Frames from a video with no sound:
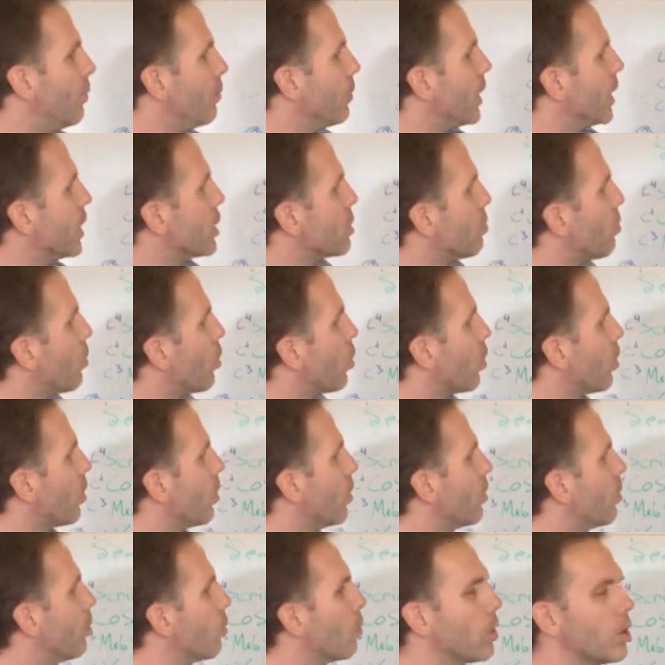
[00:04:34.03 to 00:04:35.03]
It's
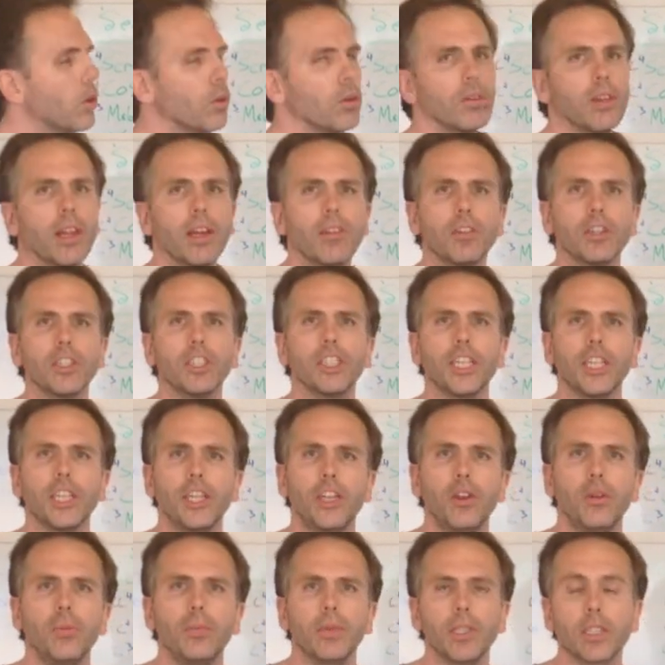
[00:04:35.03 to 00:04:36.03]
more, we're leveraging
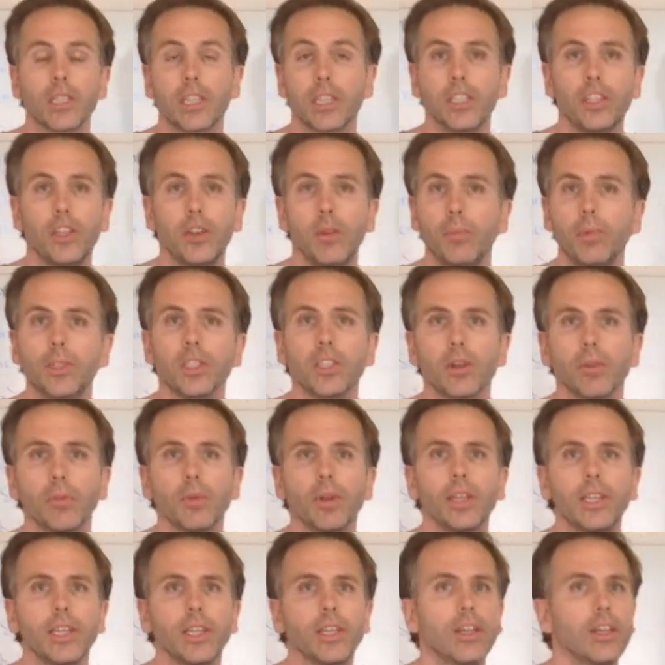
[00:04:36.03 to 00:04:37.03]
humans, because humans are
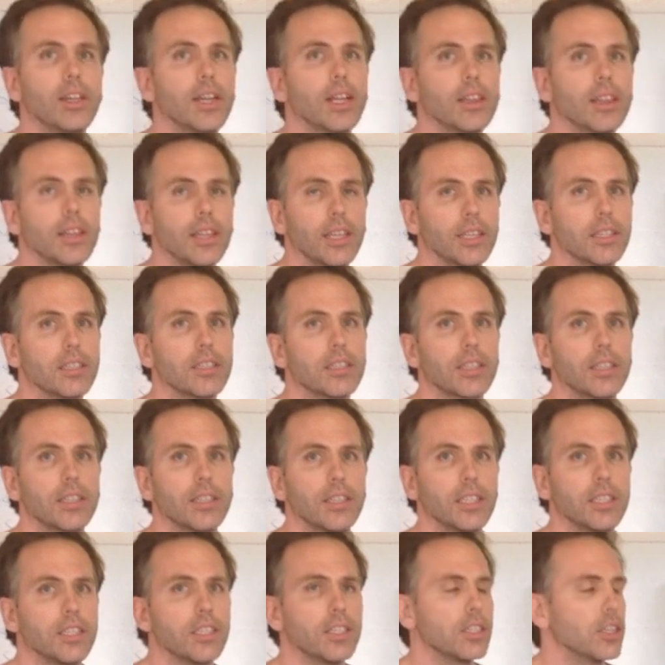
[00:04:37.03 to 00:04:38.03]
really good at this.
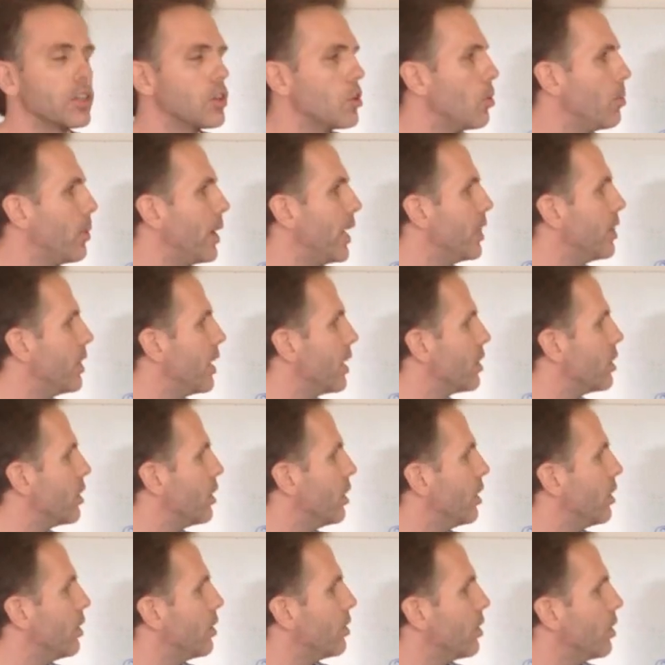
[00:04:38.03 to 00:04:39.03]
This is a domain that
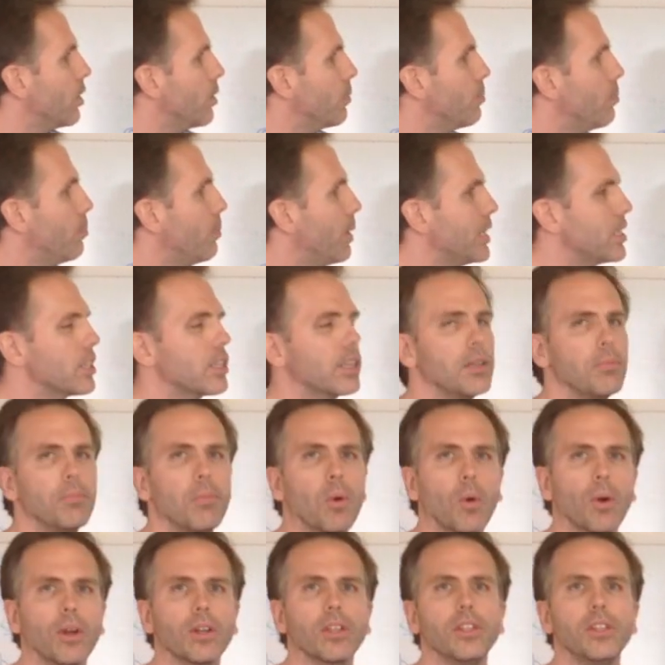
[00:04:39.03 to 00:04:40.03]
they're basically
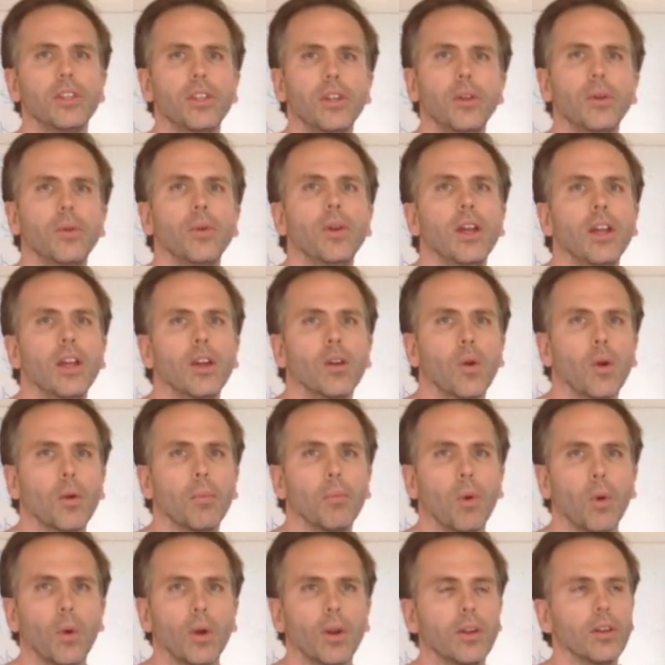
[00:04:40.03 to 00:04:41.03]
born to do, or
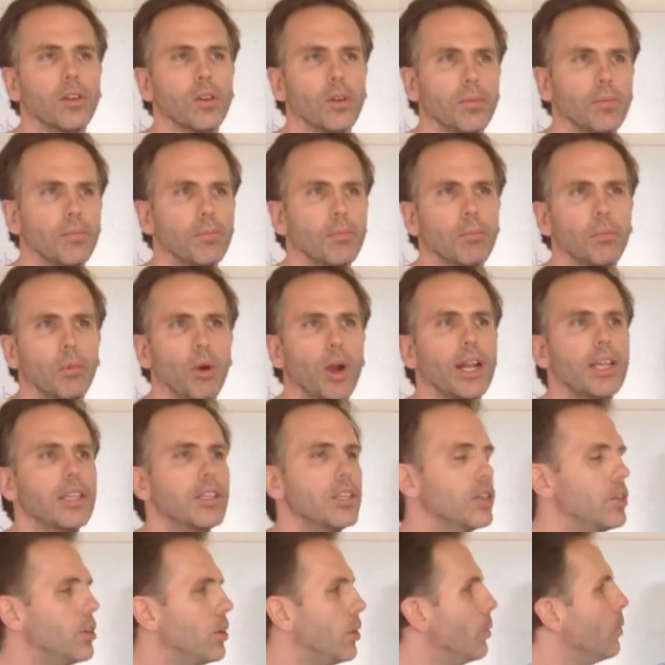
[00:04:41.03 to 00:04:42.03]
born or bred
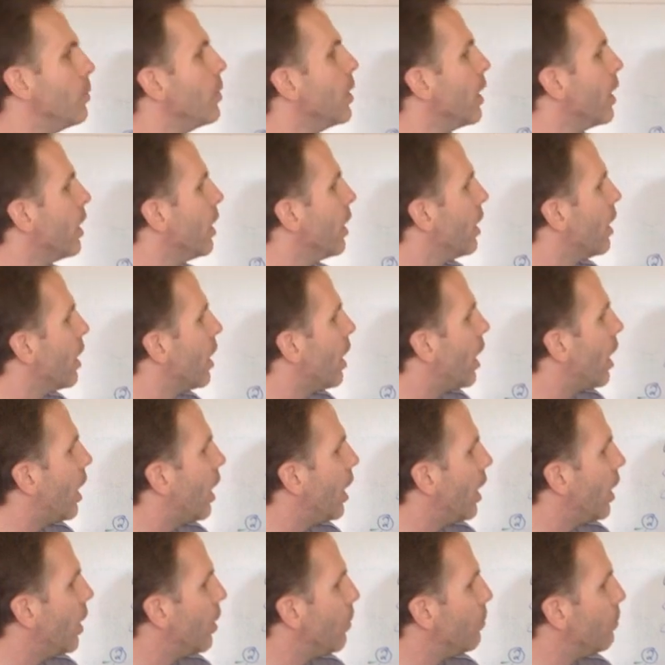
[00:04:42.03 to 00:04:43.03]
to do.
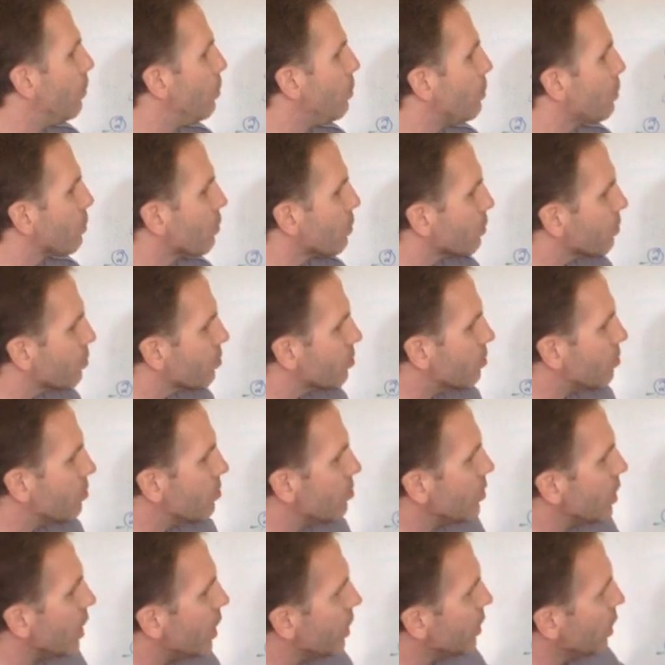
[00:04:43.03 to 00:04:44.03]

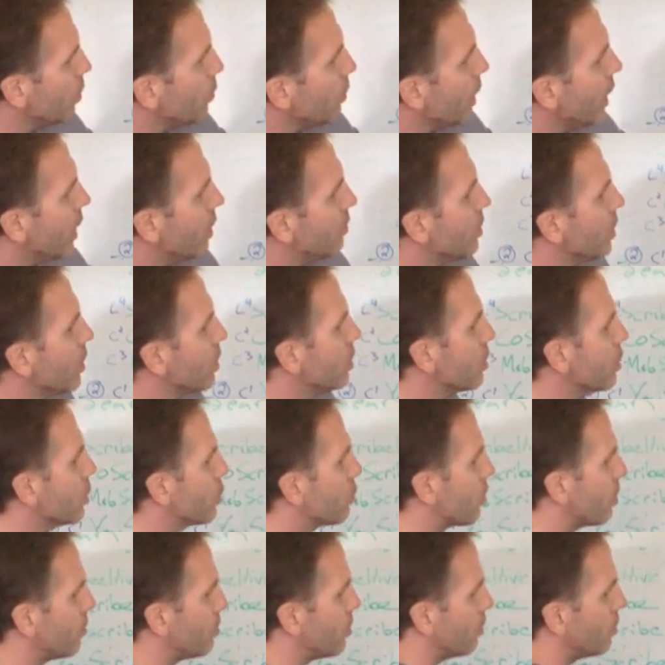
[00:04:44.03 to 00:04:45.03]
Then we have other
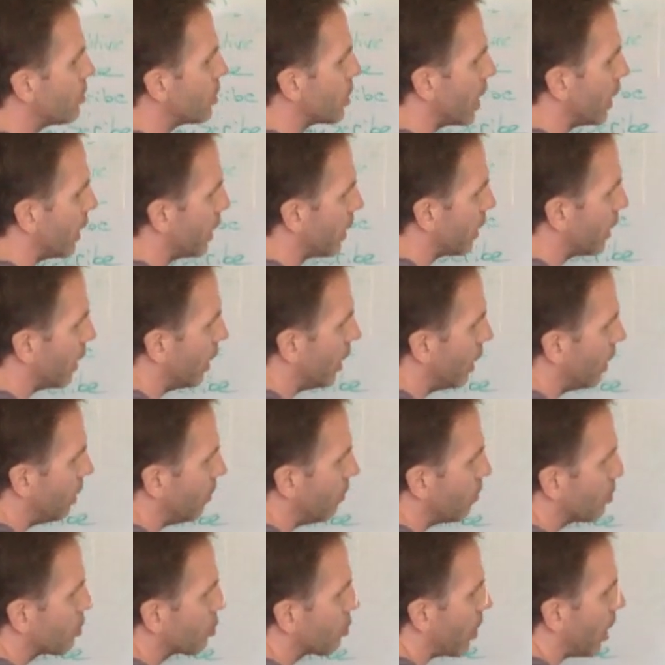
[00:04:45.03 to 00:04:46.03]
descriptives like
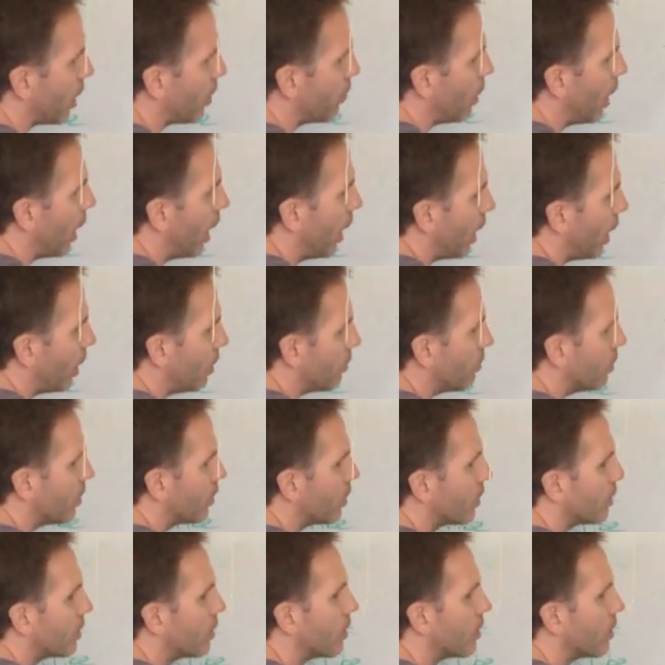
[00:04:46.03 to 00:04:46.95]
scribe hive.